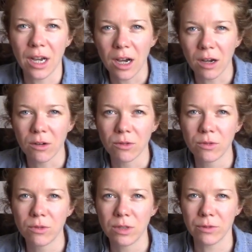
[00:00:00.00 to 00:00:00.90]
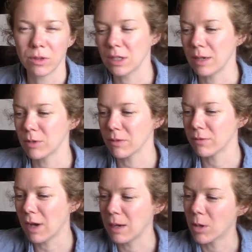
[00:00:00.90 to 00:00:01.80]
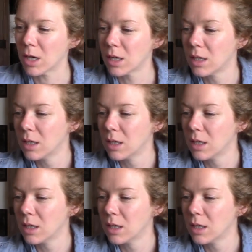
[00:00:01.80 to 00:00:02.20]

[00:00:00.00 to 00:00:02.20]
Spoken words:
of different types of fiber.